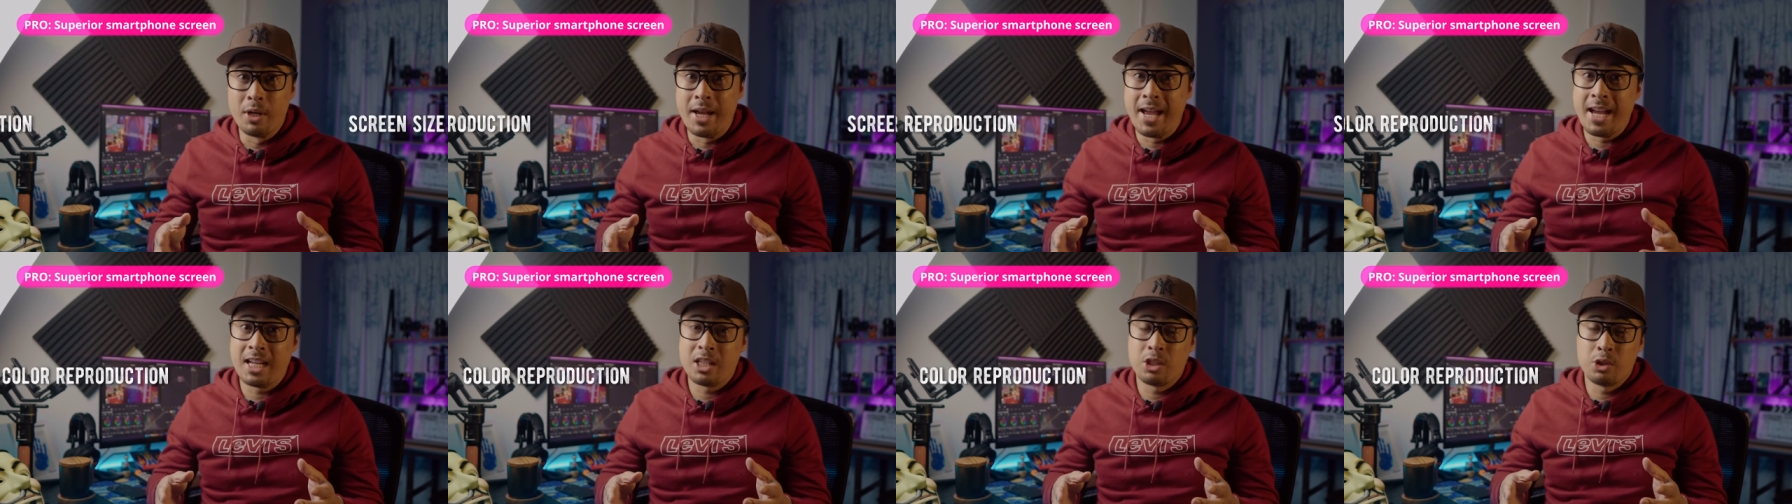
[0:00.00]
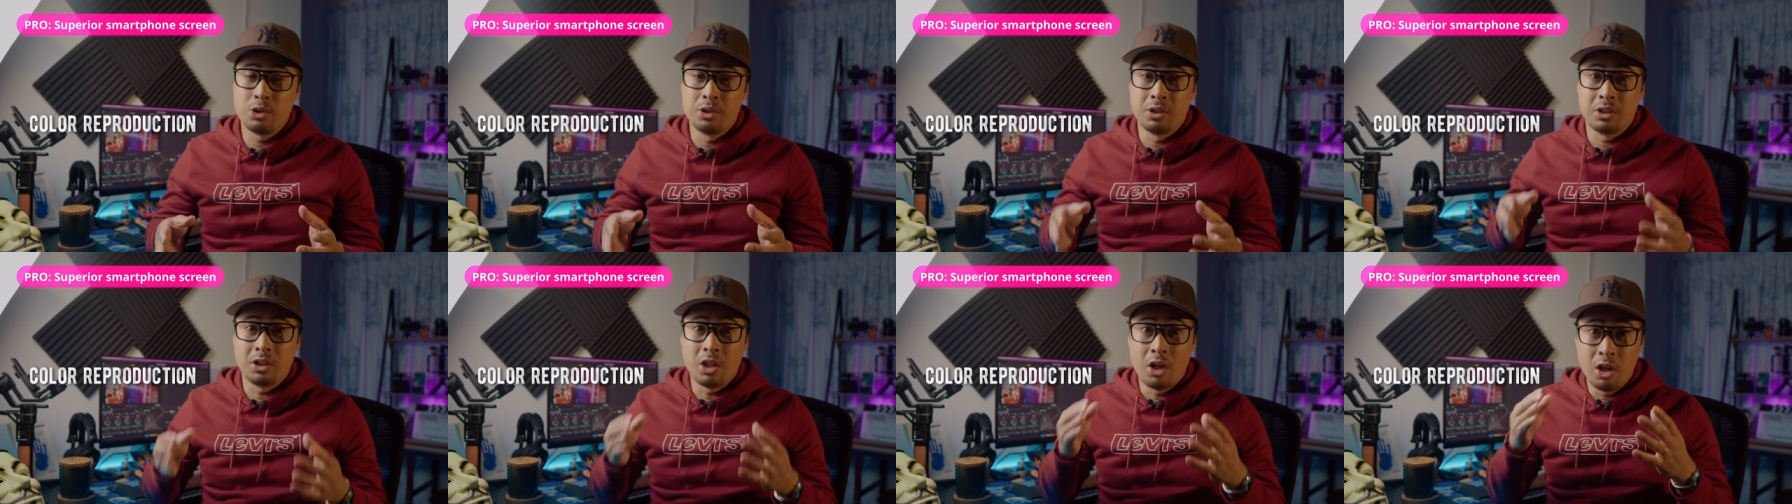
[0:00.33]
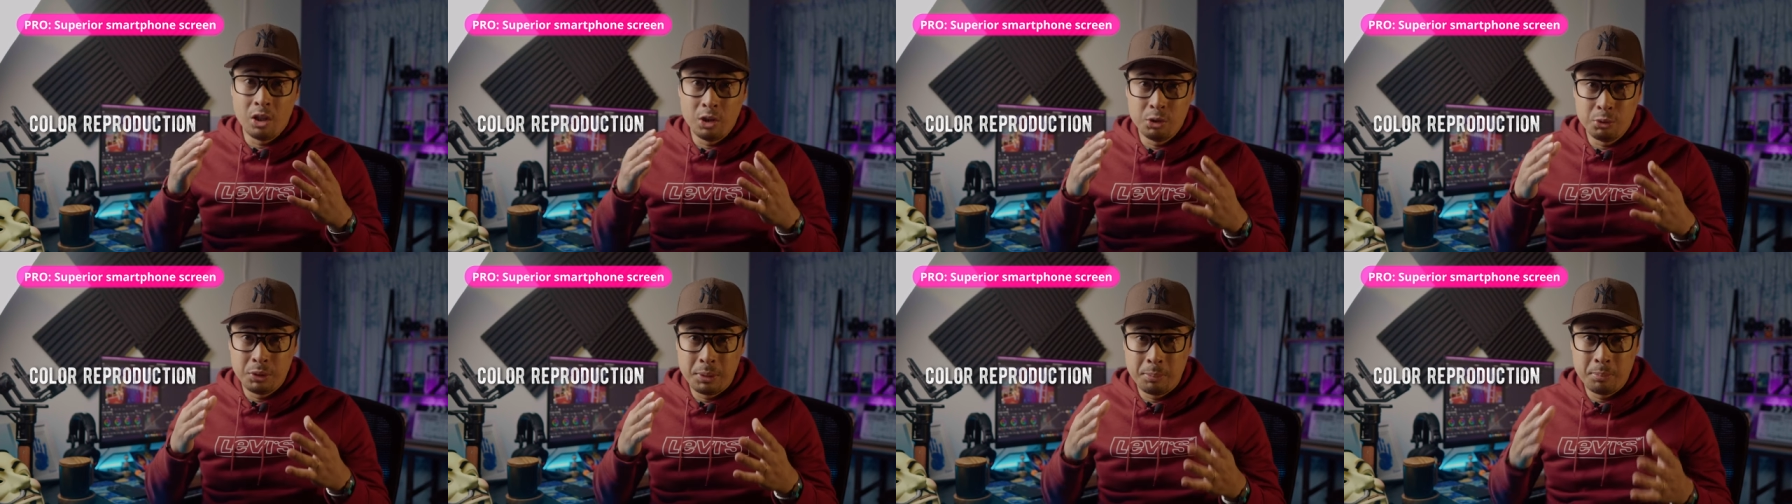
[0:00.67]
accurate
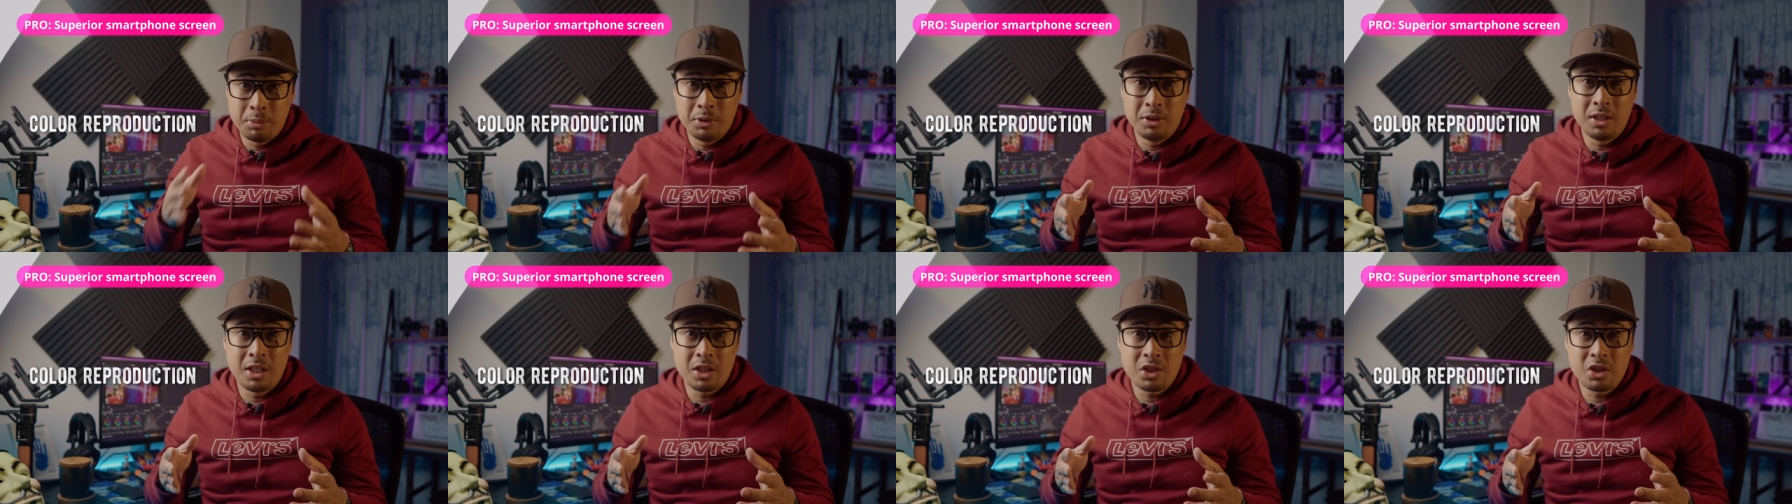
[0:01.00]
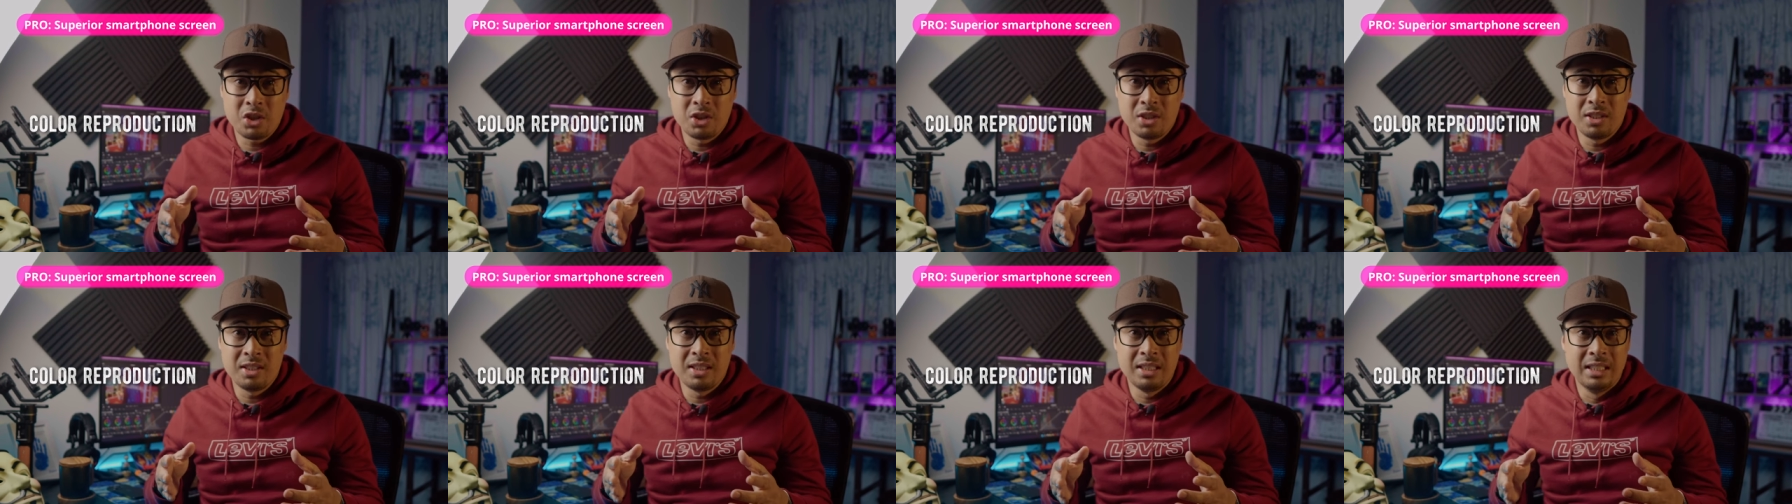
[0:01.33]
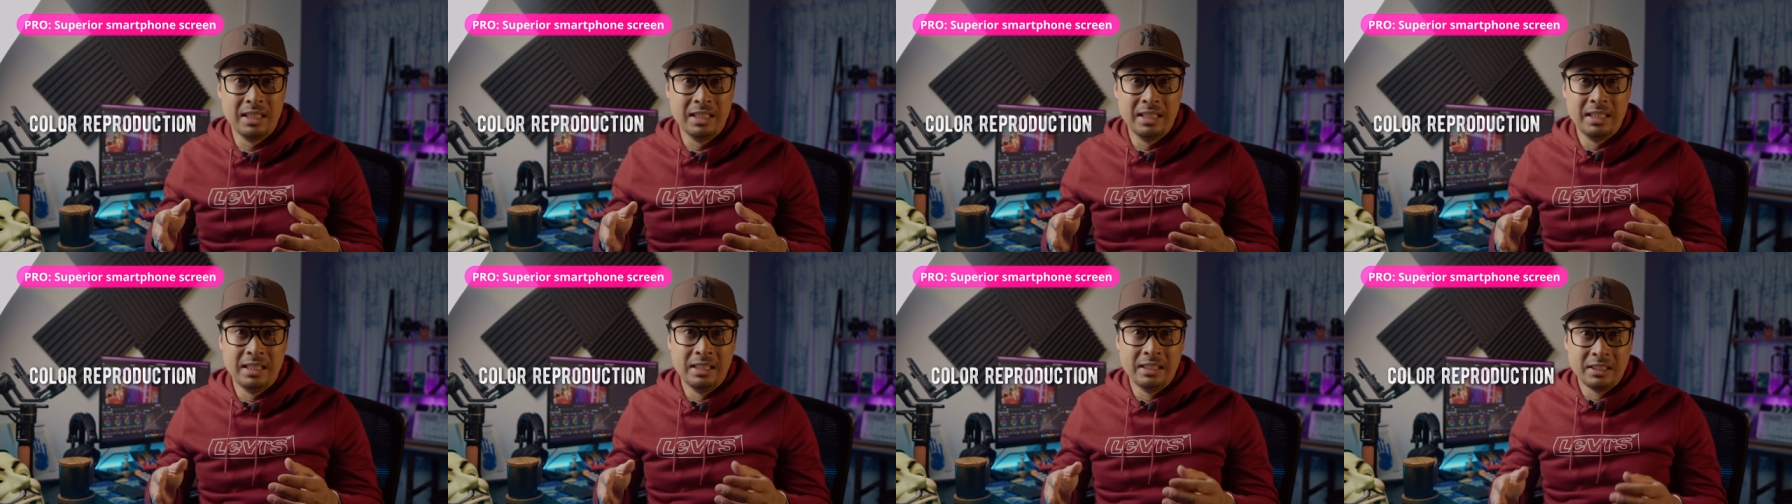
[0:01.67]
color reproduction,
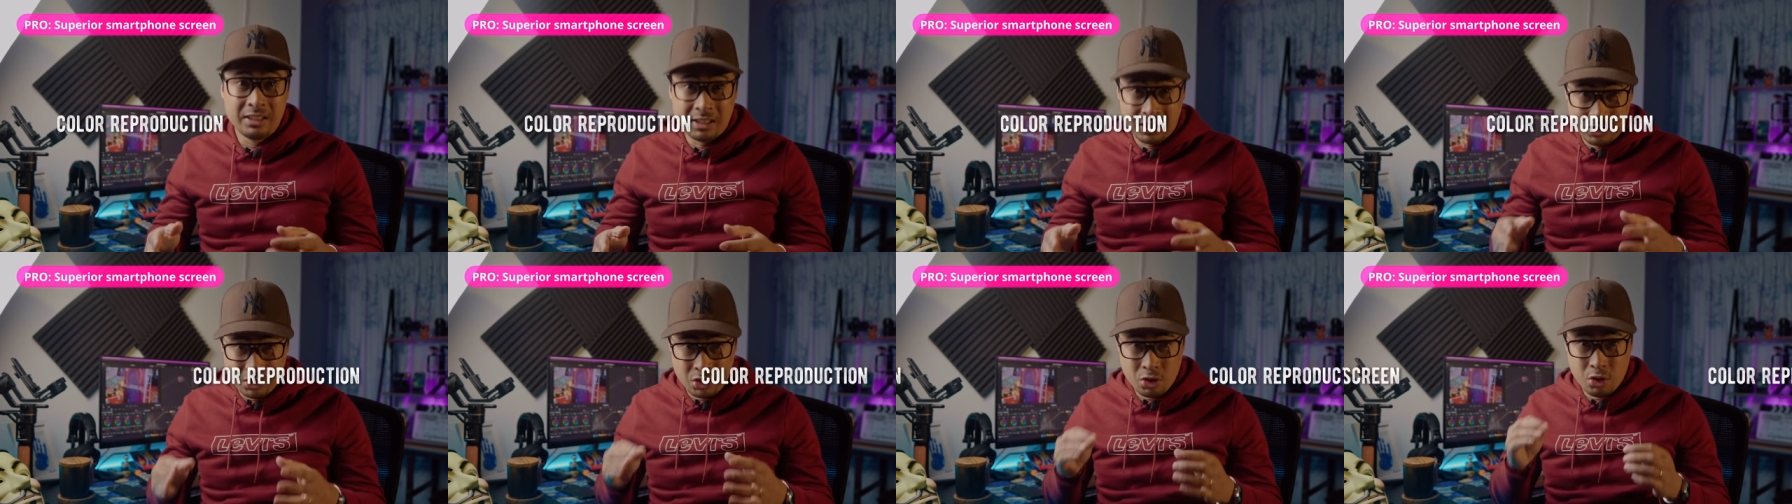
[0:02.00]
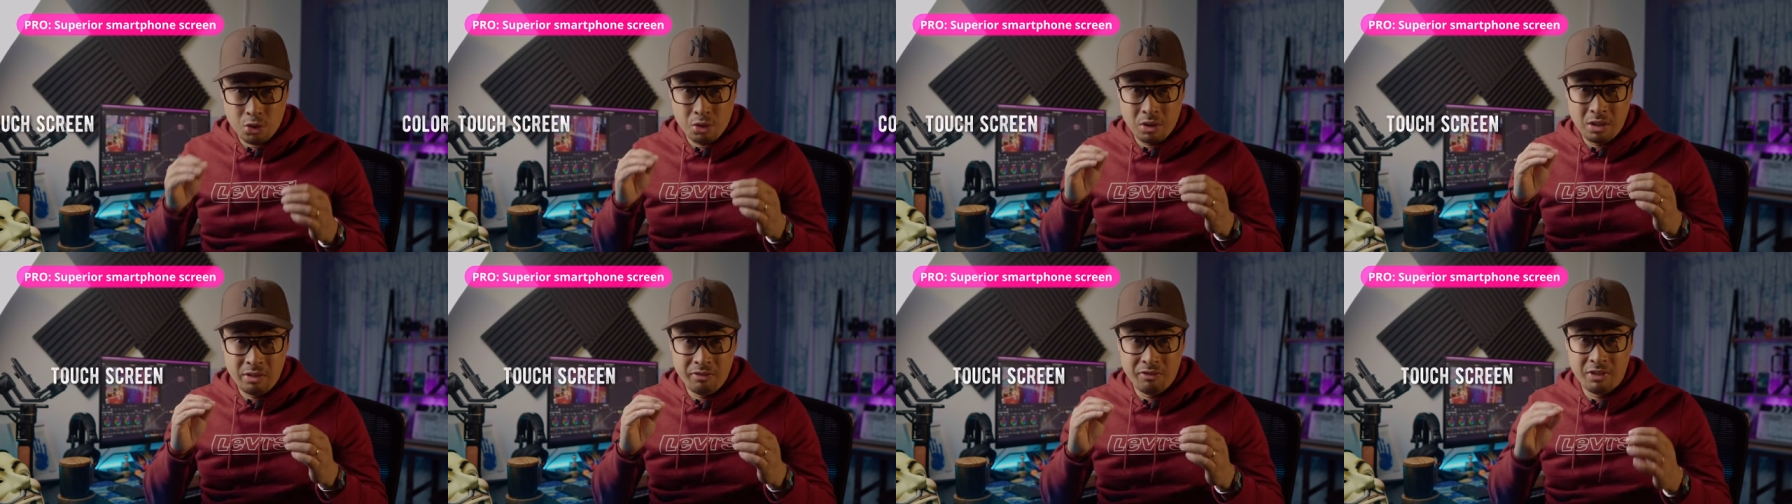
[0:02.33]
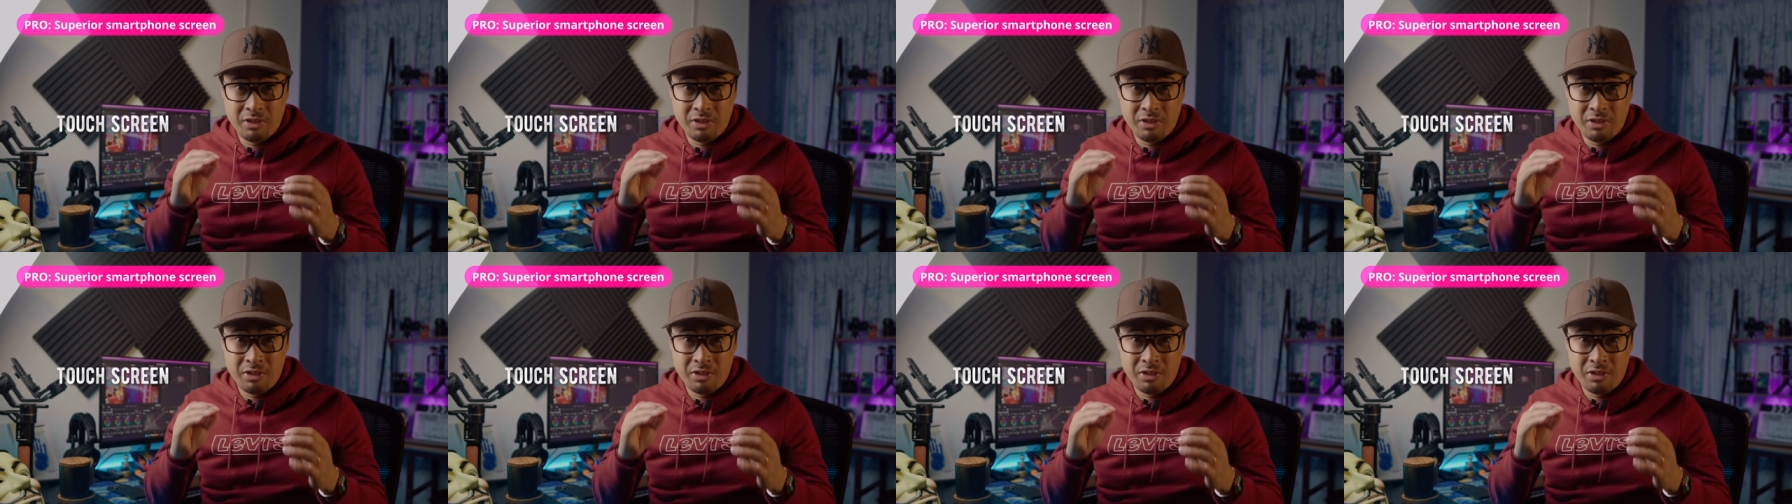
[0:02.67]
touchscreen